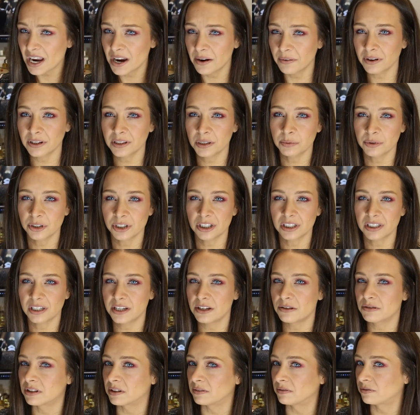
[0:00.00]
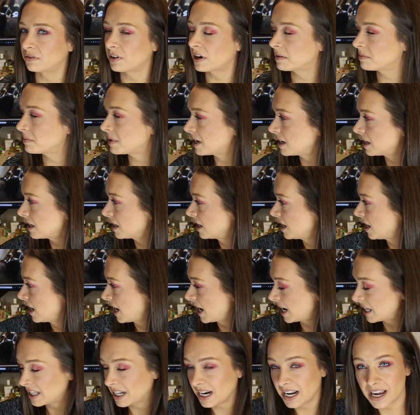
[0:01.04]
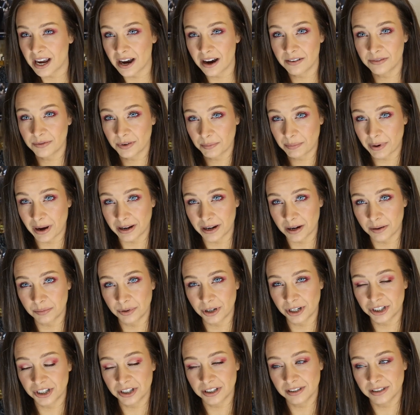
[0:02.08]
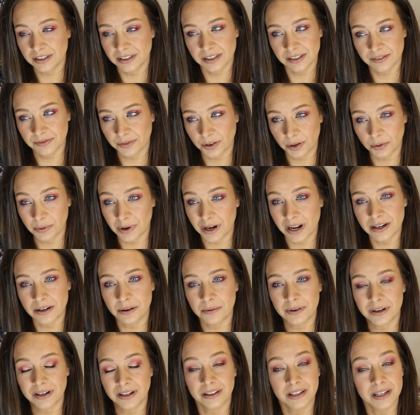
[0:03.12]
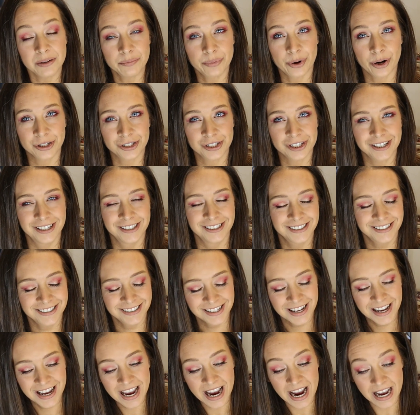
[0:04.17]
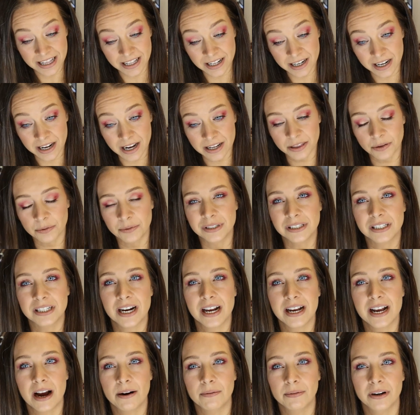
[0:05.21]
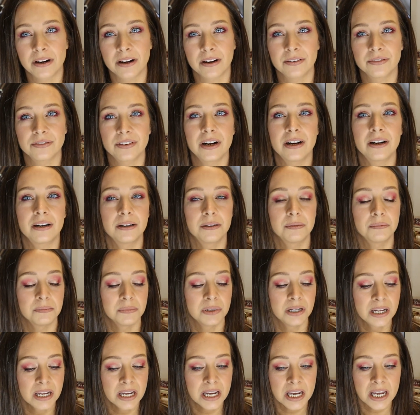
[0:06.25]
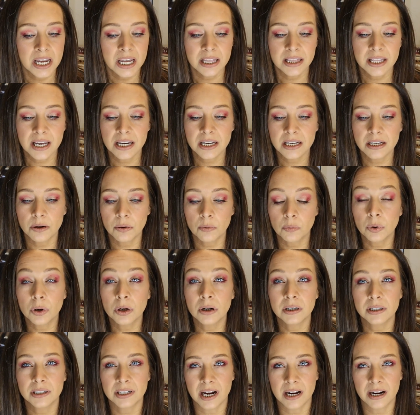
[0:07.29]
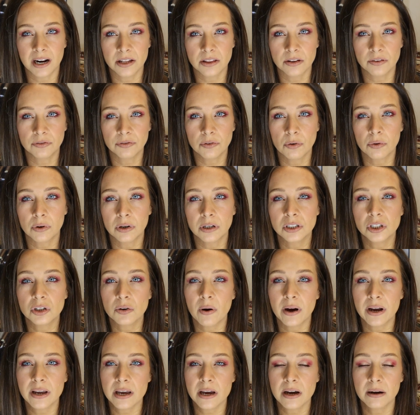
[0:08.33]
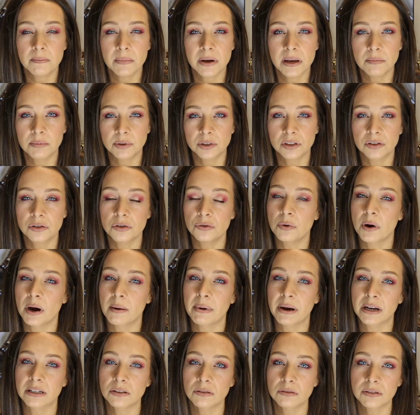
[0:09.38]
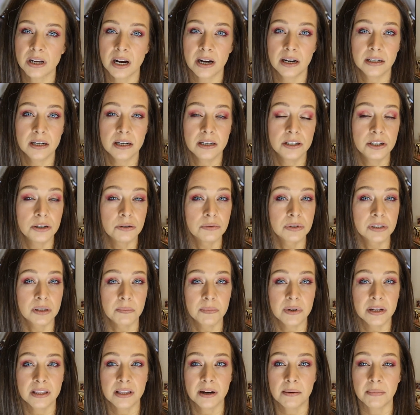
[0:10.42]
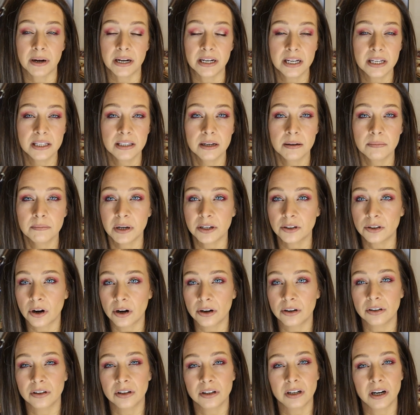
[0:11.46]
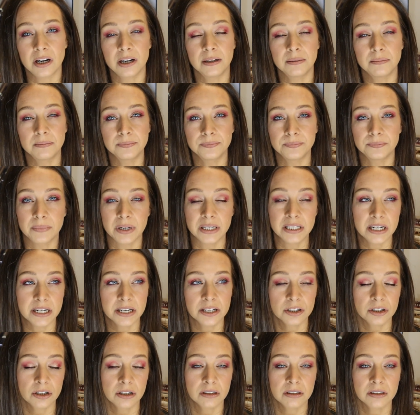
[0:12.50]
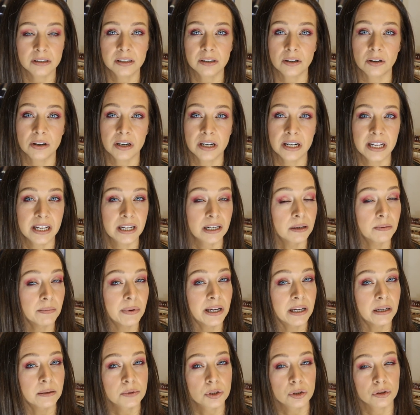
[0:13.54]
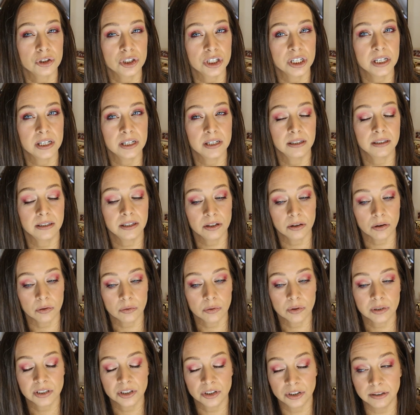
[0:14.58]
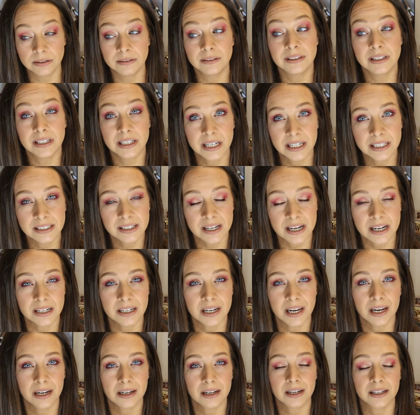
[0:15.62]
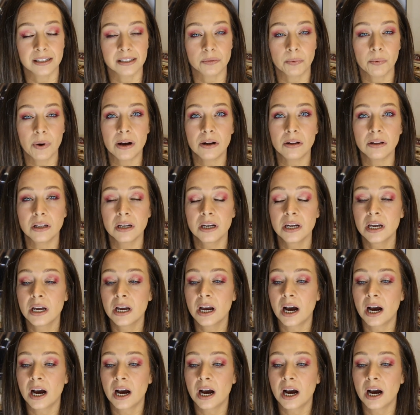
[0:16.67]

I've got the brushes I used in front of me. And then I have backup brushes for when I don't want to clean brushes. And then I got the ones that I got rid of. Um, They were not on the floor, so I am able to pass those on to somebody that might need them. My daughter, um, my teenage daughter is starting to get in makeup, so she, you know, she is in need as well.